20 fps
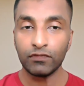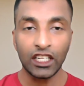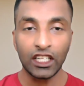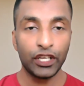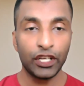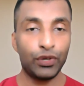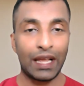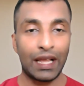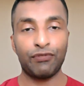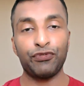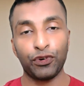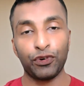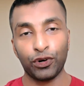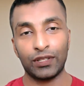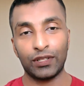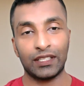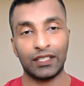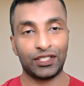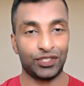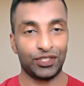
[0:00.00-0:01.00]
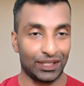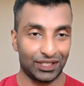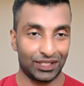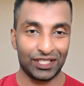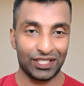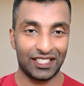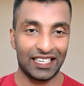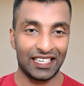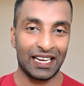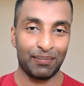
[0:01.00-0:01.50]
you can follow the
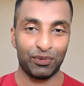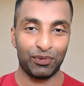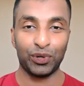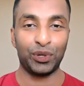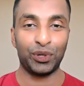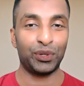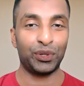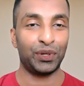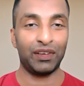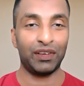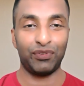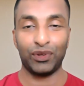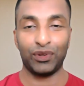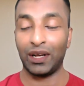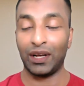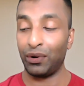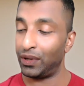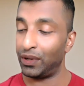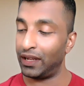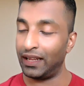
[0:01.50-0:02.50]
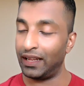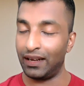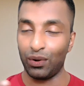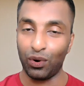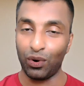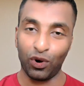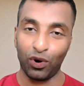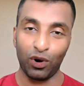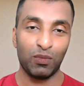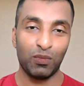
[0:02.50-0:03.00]
structure that I'm going to give you now. In
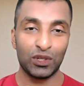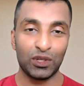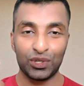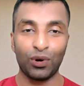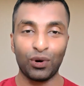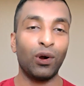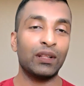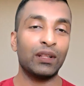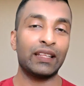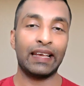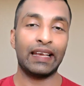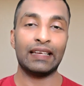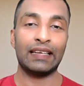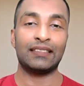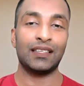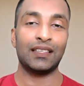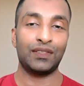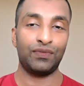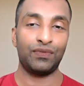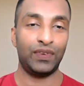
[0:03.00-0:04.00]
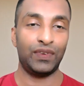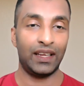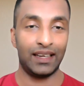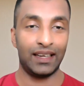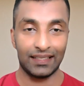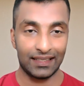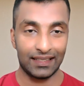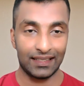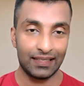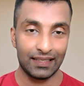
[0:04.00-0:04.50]
almost all the cases, we
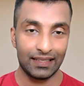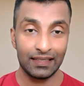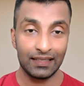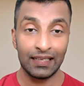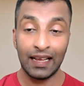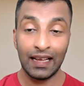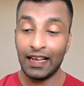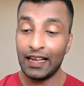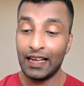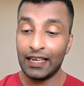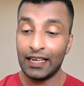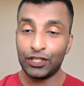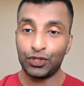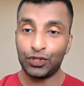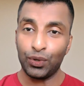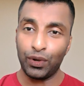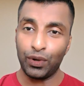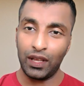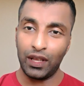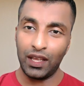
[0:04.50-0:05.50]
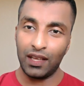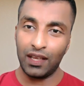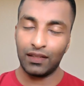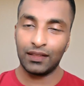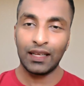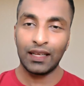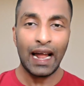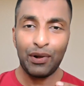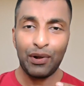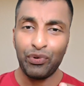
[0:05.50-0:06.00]
discuss this. So
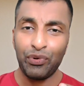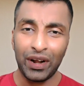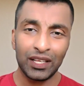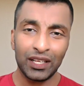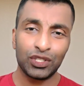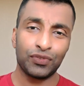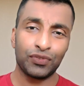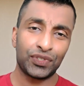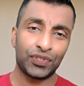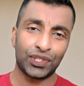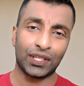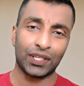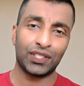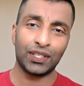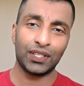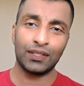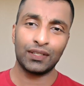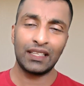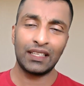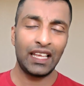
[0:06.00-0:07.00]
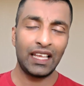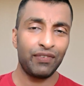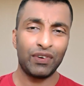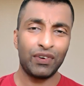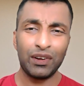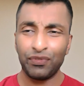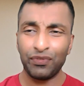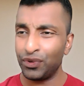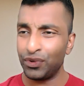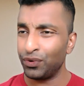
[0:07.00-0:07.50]
the advantage of structure is
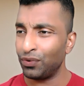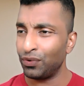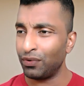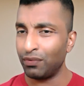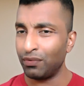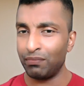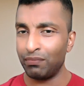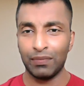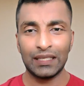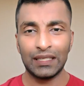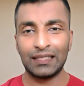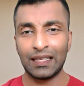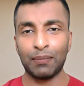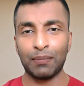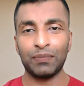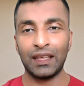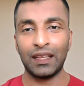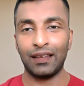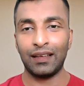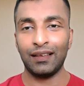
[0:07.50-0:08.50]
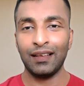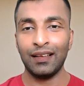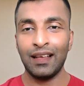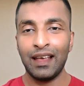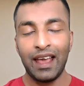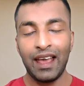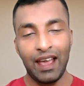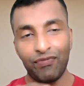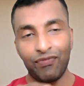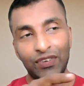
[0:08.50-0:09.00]
even if you miss something,
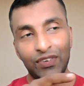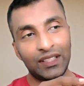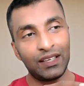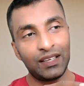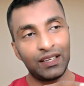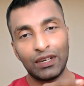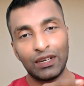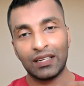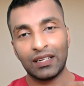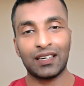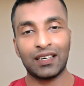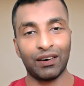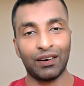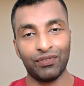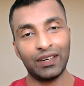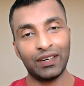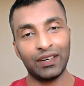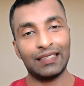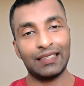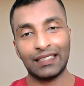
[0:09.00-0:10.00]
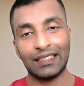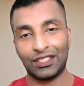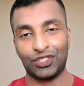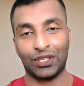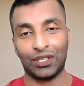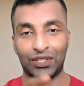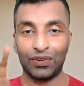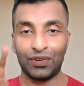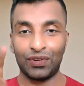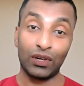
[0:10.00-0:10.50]
everything will covered in the
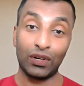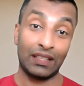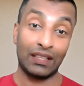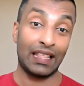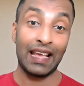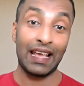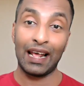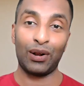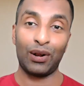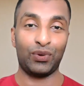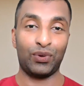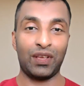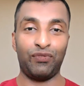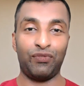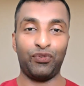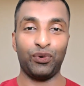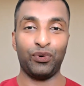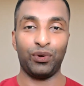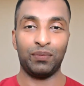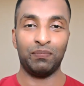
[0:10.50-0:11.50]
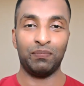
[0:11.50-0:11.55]
structure, what they are looking for.